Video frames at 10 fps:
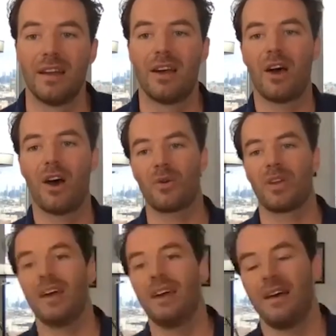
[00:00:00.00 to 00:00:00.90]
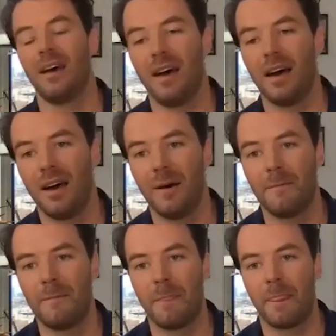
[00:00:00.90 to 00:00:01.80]
Oh, yeah.
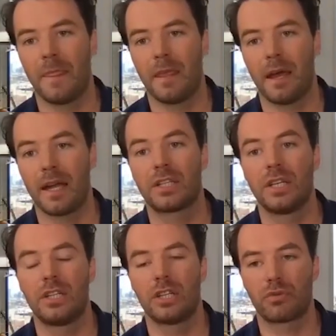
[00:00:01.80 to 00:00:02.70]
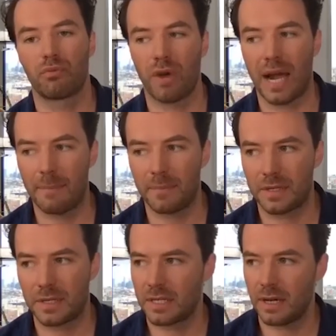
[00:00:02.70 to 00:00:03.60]
I actually just wrapped
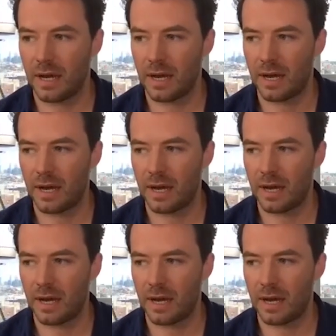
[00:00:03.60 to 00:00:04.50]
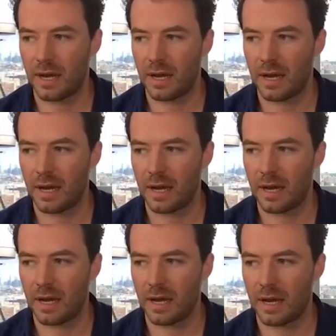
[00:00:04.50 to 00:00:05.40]
last
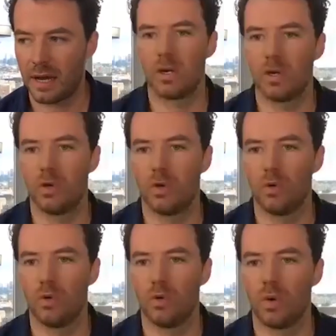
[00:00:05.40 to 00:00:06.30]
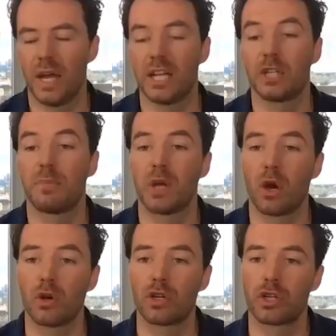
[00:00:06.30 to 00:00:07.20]
week a
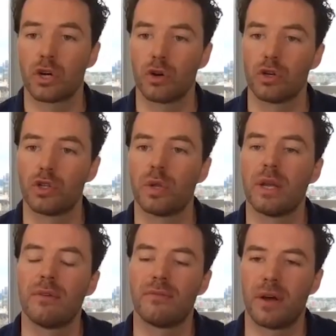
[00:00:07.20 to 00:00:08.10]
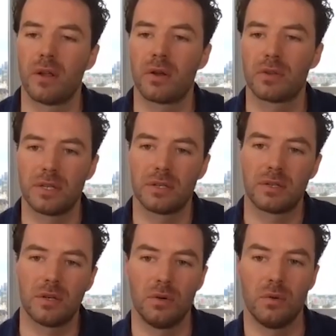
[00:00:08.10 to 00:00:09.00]
new HBO show, Julian
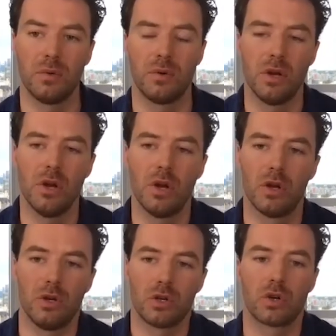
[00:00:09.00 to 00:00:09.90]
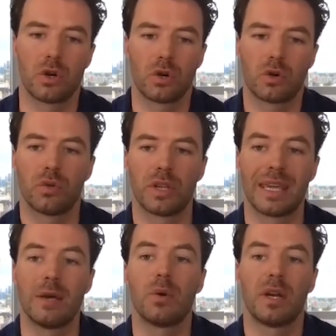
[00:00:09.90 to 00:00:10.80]
Fellowes' new show called The
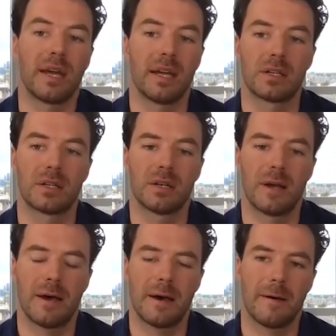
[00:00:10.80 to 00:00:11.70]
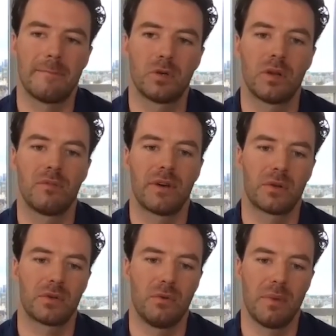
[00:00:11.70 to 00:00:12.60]
Gilded Age. Julian Fellowes,
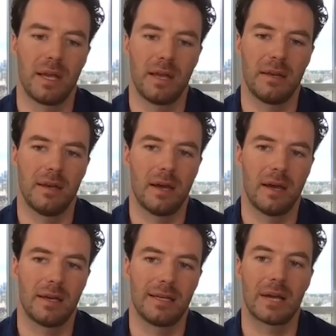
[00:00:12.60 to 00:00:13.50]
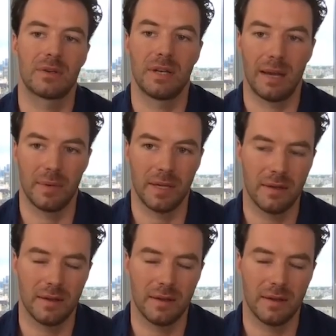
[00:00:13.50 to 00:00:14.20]
who made Downton Abbey.